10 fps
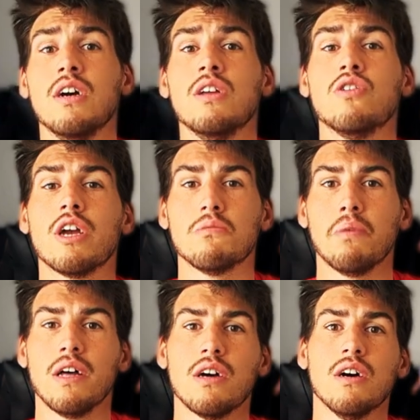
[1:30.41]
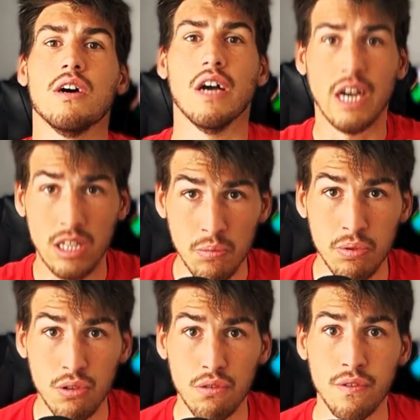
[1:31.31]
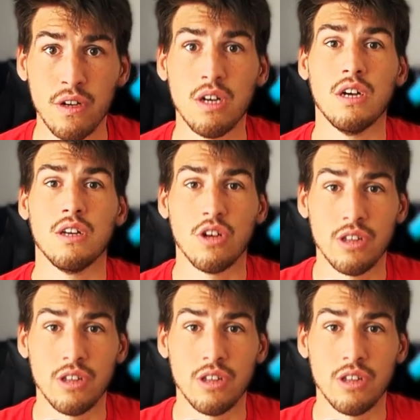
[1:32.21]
you get better and improve your